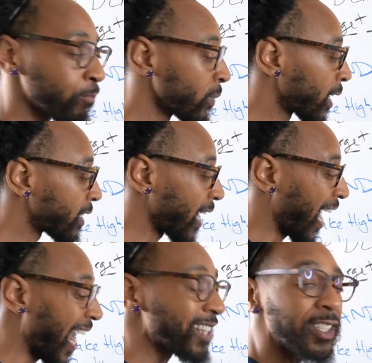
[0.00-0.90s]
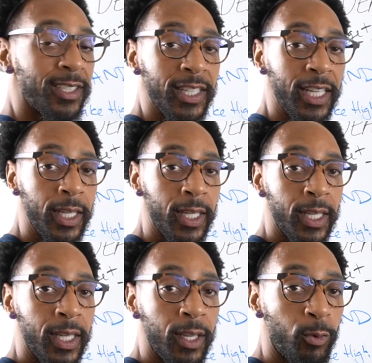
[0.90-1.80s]
because an agency,
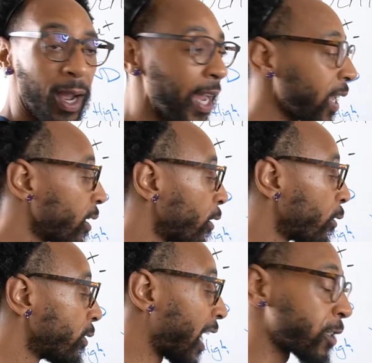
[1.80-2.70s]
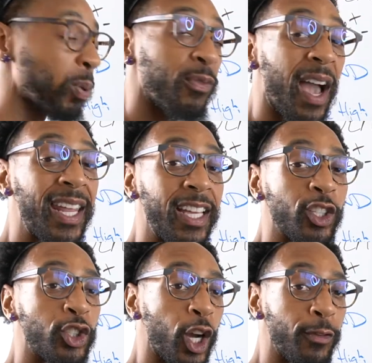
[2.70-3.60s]
right, that's providing a
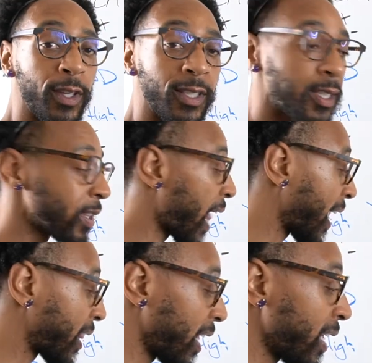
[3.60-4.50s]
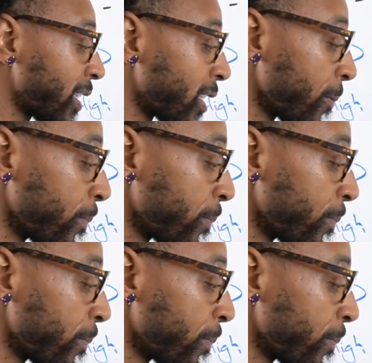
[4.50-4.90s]
service like this,